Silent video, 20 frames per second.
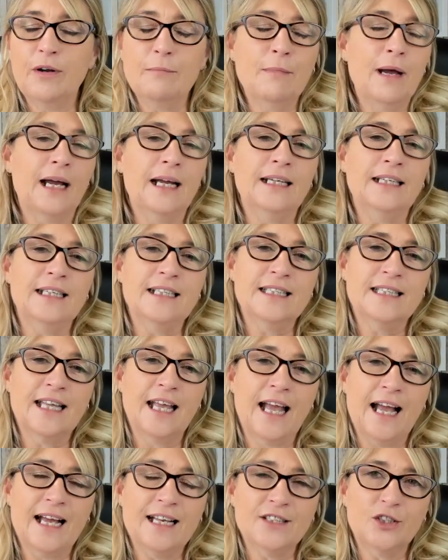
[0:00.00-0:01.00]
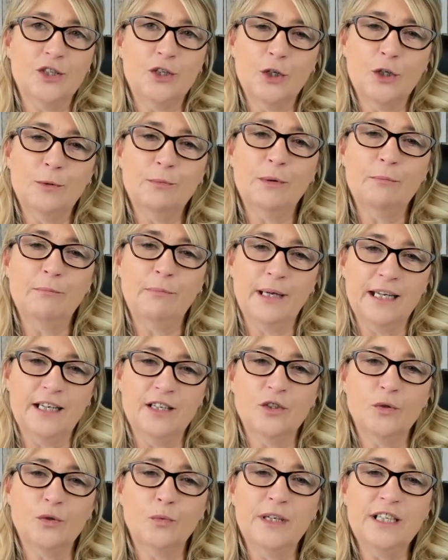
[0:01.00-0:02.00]
in mind is that as human
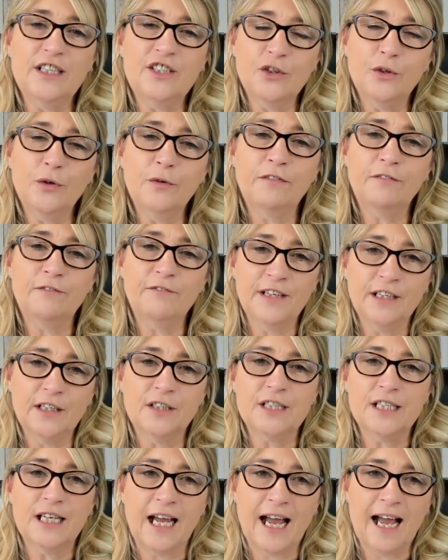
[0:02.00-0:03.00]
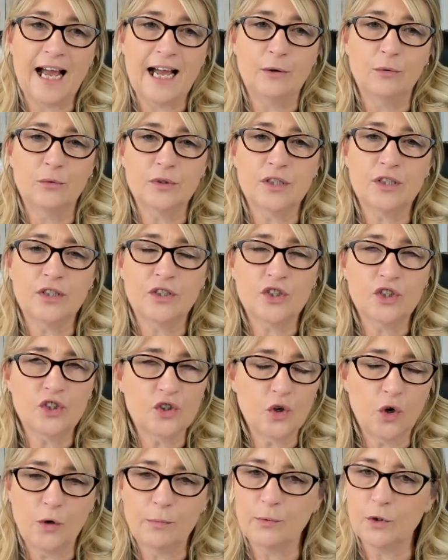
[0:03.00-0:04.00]
beings, we do filter out
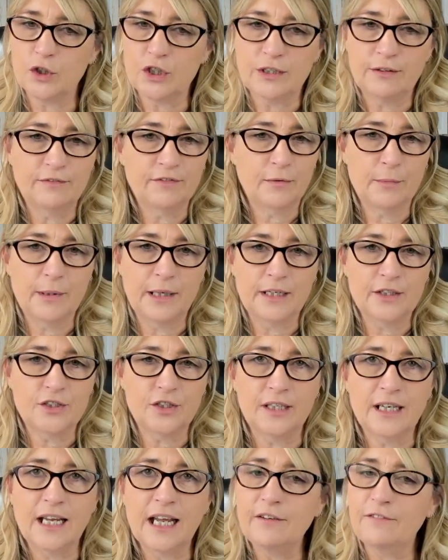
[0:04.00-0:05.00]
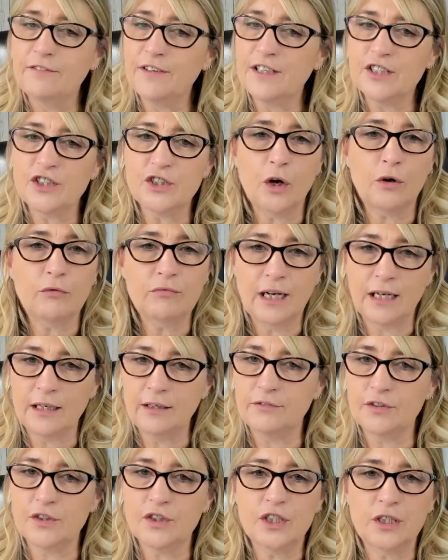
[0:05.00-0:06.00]
so much information. If it's not
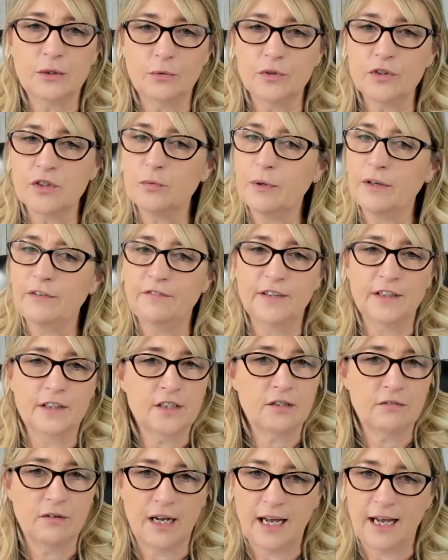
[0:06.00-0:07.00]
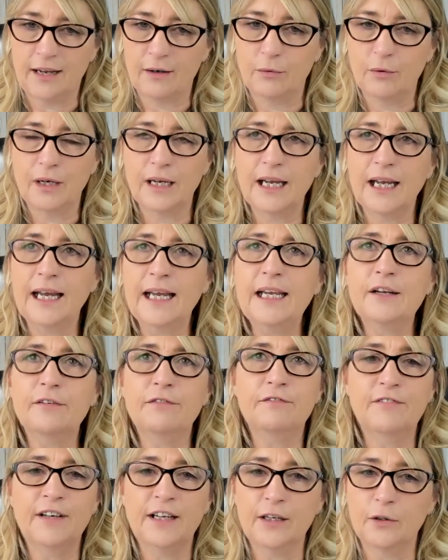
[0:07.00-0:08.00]
relevant to us, we filter it out. In a
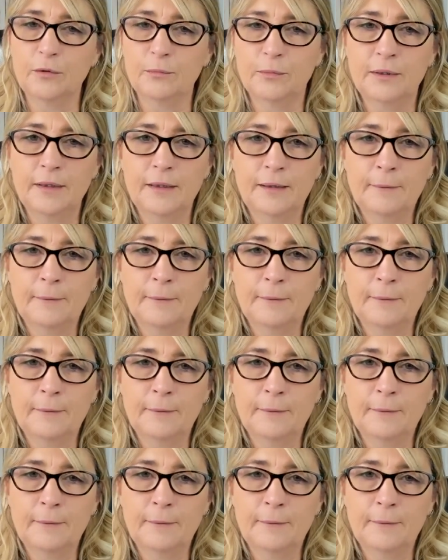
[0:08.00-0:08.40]
film,